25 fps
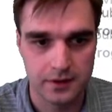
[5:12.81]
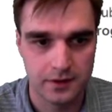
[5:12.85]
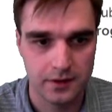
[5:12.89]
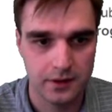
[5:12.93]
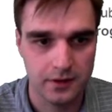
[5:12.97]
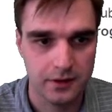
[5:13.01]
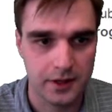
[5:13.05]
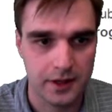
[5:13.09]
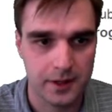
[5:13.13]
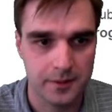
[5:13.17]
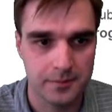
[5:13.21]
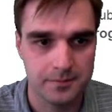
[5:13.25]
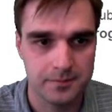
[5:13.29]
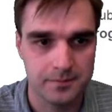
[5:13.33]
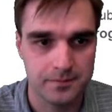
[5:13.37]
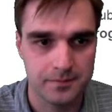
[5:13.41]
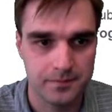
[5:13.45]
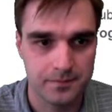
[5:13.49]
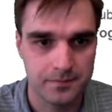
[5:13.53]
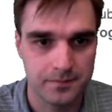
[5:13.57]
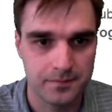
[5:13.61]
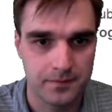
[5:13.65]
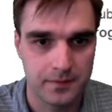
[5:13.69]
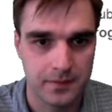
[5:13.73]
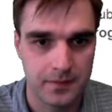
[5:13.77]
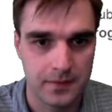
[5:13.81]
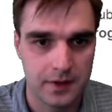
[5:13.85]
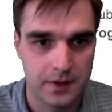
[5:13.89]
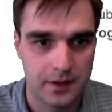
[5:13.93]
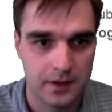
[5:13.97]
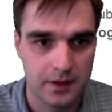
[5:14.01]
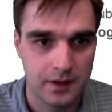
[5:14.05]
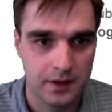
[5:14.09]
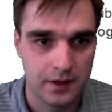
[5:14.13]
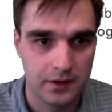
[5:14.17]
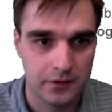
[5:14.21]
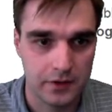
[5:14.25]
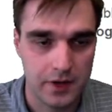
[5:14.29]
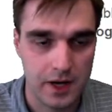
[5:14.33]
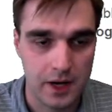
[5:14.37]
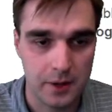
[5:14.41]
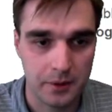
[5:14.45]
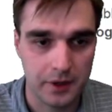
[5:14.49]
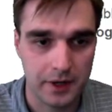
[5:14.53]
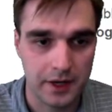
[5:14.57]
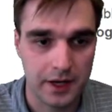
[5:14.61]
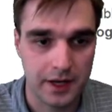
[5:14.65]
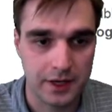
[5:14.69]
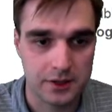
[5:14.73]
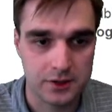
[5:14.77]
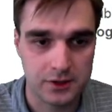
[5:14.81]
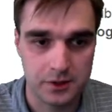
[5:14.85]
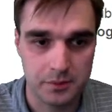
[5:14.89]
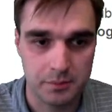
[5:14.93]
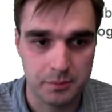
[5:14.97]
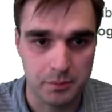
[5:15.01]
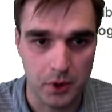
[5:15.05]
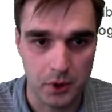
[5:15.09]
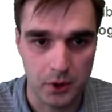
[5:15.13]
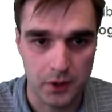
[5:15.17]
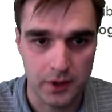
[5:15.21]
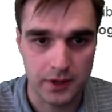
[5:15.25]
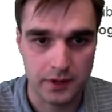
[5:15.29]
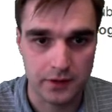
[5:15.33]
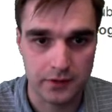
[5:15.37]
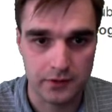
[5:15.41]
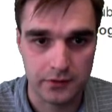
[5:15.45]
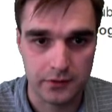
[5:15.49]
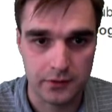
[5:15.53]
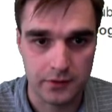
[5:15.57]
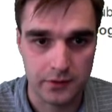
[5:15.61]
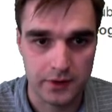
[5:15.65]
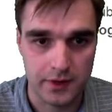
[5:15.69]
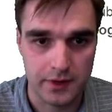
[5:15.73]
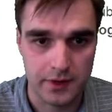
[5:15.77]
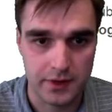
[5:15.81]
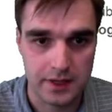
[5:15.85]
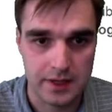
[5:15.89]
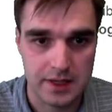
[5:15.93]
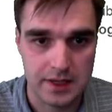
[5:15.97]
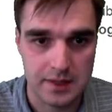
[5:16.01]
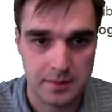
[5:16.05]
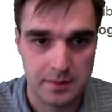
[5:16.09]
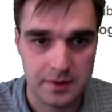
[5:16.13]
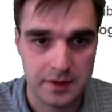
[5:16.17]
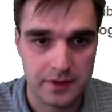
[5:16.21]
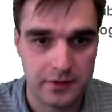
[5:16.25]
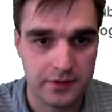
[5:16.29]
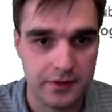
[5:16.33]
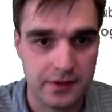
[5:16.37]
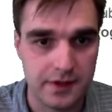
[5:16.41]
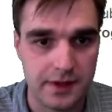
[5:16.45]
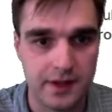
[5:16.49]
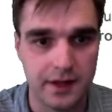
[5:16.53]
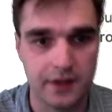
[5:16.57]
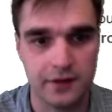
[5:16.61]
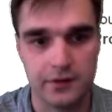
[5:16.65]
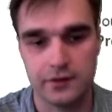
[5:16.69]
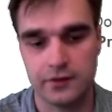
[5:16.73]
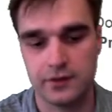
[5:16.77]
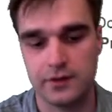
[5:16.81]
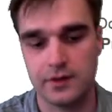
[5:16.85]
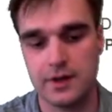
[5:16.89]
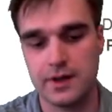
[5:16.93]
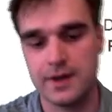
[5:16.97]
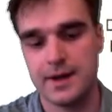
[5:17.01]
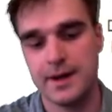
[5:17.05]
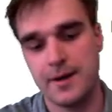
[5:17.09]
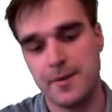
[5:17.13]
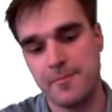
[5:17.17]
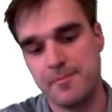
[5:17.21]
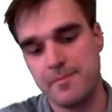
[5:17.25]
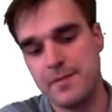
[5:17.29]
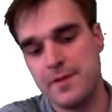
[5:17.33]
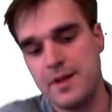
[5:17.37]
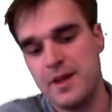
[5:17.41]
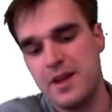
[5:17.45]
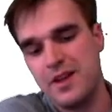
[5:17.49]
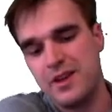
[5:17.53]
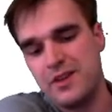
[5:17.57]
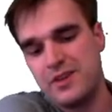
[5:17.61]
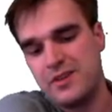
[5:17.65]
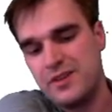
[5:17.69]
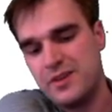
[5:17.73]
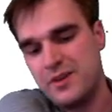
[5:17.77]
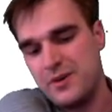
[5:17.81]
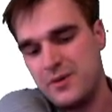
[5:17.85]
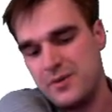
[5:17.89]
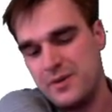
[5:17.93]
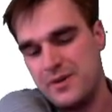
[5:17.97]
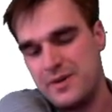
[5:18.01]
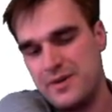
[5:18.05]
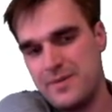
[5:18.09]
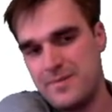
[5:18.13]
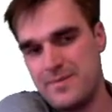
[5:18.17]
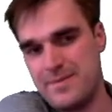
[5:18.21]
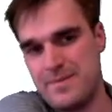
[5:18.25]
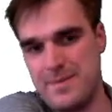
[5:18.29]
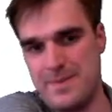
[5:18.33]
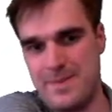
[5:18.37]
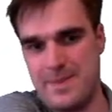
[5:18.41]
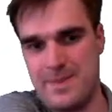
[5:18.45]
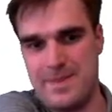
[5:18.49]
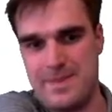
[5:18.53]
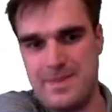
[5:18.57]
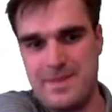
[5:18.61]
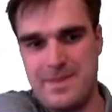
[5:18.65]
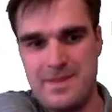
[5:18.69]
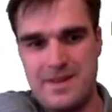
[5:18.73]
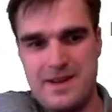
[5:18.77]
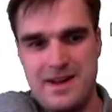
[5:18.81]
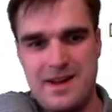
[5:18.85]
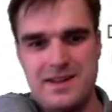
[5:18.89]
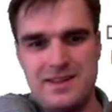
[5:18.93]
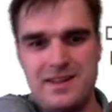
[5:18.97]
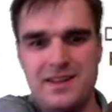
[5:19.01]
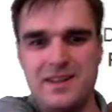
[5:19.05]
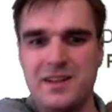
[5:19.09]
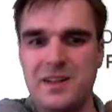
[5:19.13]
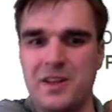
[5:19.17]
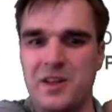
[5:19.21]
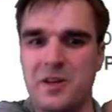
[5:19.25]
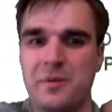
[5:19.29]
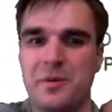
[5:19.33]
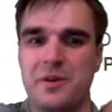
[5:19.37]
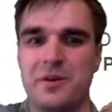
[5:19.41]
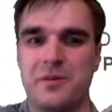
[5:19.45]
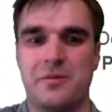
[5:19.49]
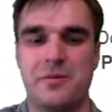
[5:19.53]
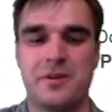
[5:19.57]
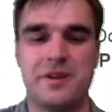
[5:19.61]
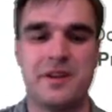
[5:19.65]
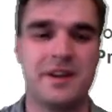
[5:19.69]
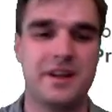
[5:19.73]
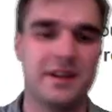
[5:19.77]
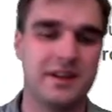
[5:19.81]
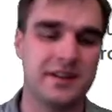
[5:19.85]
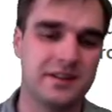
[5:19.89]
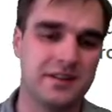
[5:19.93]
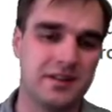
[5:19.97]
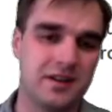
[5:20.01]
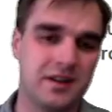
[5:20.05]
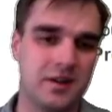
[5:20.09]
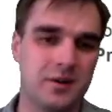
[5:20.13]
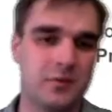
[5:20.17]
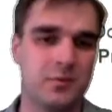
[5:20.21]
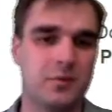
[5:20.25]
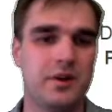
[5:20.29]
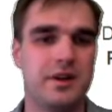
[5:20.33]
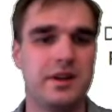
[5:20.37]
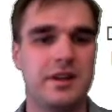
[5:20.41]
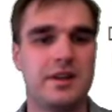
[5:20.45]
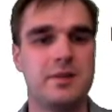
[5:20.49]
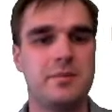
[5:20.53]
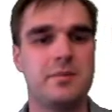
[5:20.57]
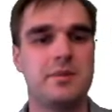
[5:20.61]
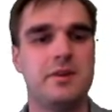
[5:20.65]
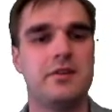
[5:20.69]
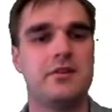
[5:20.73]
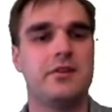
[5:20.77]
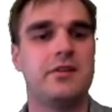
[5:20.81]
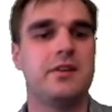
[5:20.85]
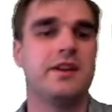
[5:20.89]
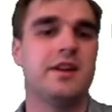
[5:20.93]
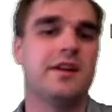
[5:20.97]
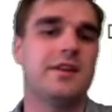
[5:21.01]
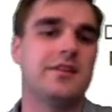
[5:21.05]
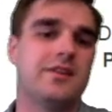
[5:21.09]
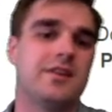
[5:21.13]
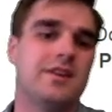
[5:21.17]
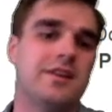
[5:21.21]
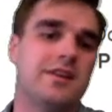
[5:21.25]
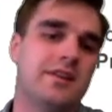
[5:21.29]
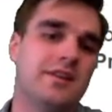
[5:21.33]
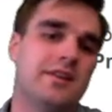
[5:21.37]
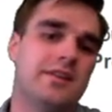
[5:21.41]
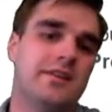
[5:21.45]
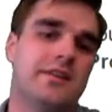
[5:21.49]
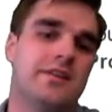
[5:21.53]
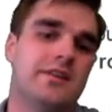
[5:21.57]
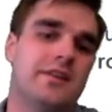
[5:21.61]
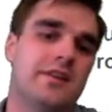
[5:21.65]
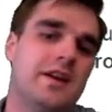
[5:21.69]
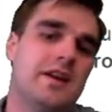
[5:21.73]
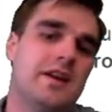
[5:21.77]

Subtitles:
Okay. So now we're going to actually burn it to the EPCS. So I did a little bit of reading on what EPCS is.